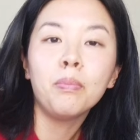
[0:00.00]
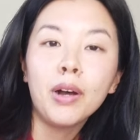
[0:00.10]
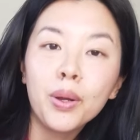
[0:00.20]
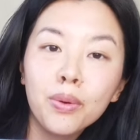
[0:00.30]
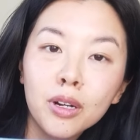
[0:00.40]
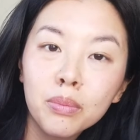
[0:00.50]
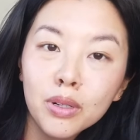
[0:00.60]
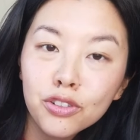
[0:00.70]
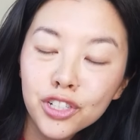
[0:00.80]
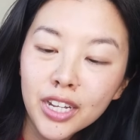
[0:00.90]
Mugwort
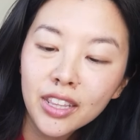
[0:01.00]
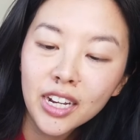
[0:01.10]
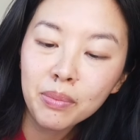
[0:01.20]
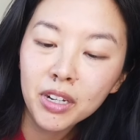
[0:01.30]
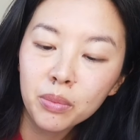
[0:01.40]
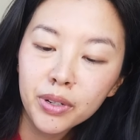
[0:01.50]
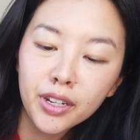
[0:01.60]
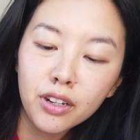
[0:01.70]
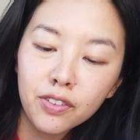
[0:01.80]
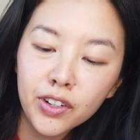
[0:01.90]
mochi that I'm gonna
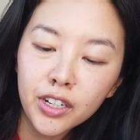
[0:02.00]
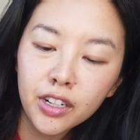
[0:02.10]
bring over.